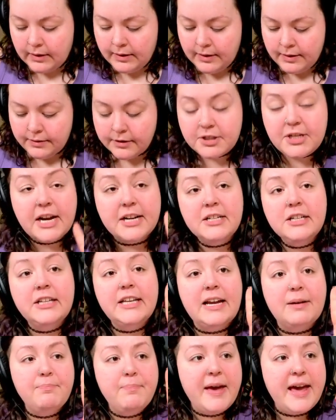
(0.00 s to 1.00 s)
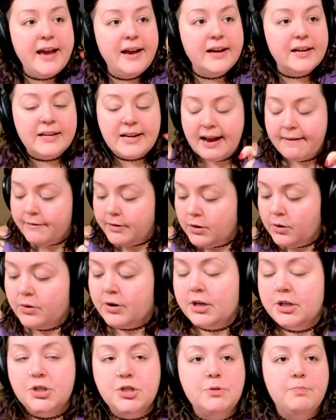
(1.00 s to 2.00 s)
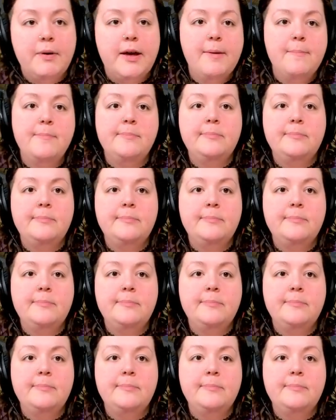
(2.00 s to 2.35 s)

Or technically a pink navel orange, but.